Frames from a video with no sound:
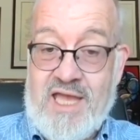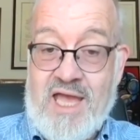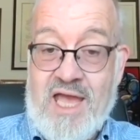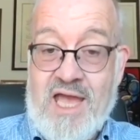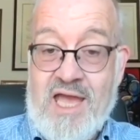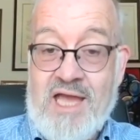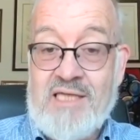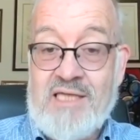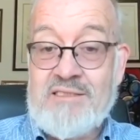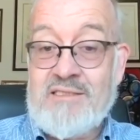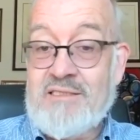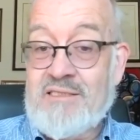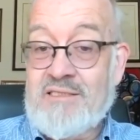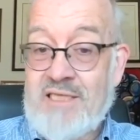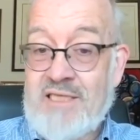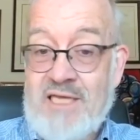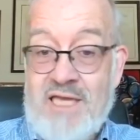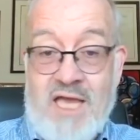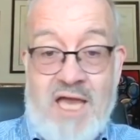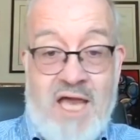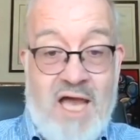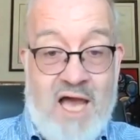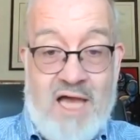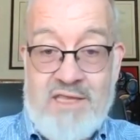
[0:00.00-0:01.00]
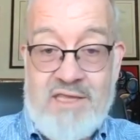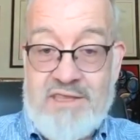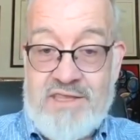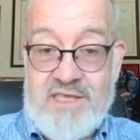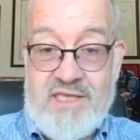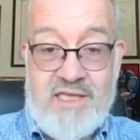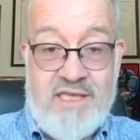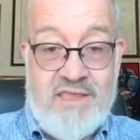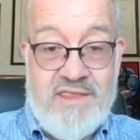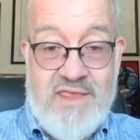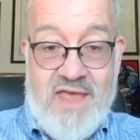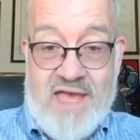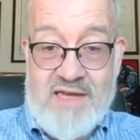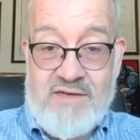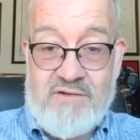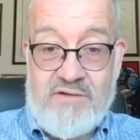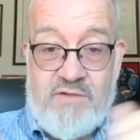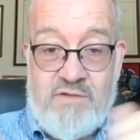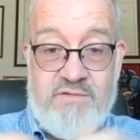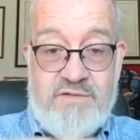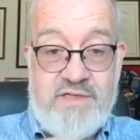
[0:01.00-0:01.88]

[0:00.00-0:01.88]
And I think that